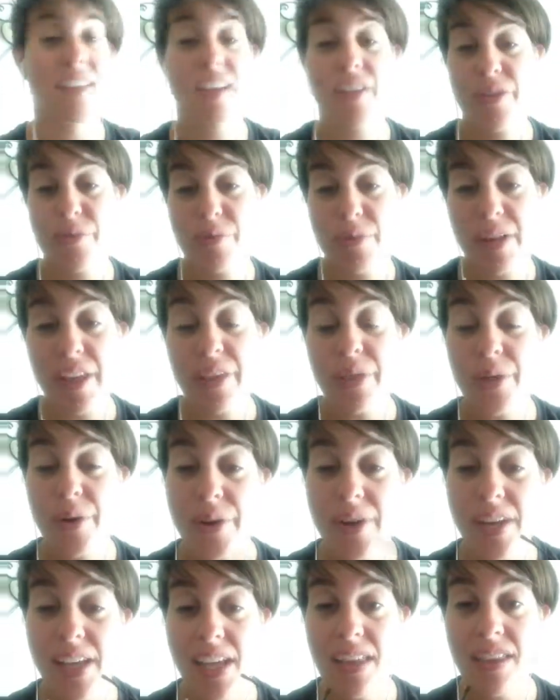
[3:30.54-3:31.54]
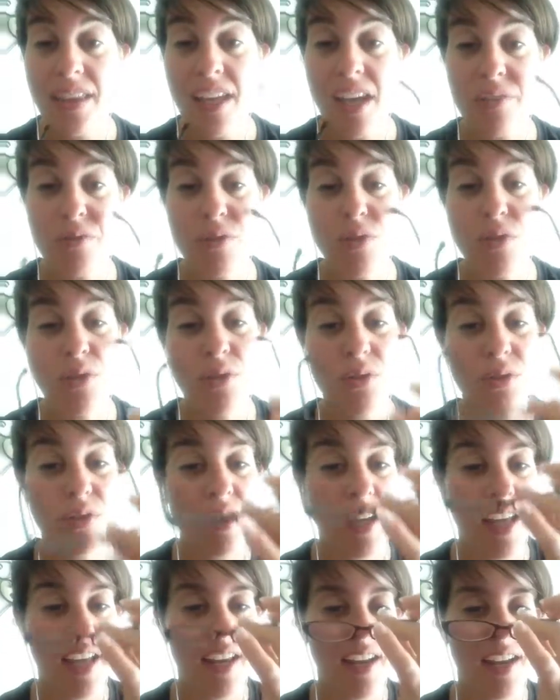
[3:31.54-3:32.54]
3:30 in the afternoon,
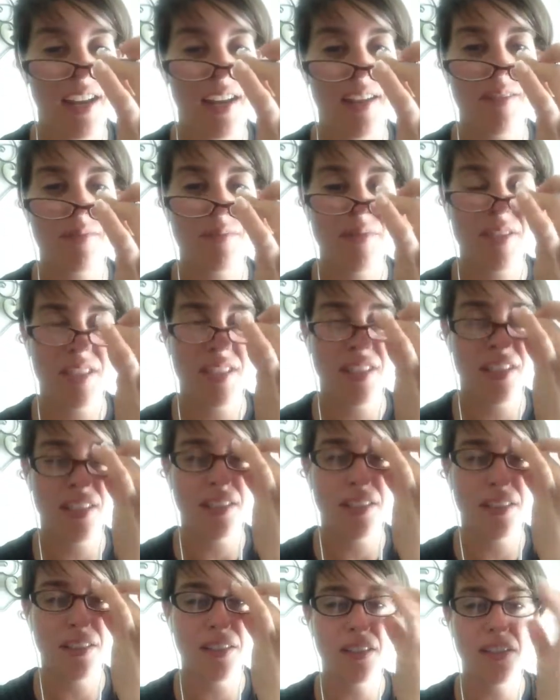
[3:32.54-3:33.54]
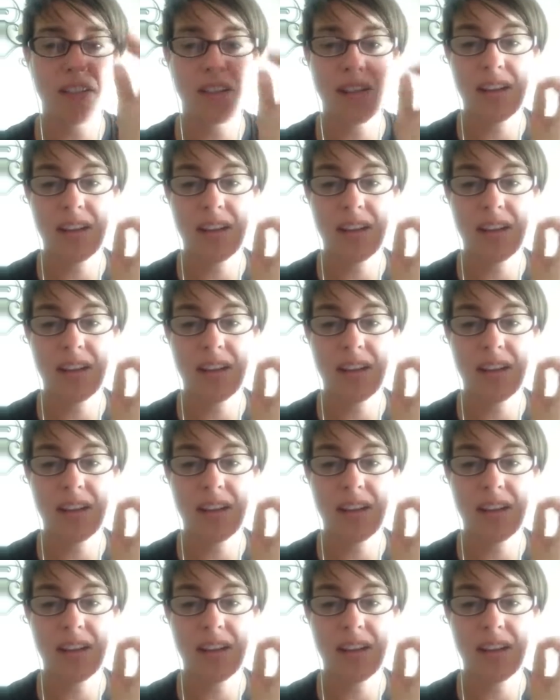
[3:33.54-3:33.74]
and I am still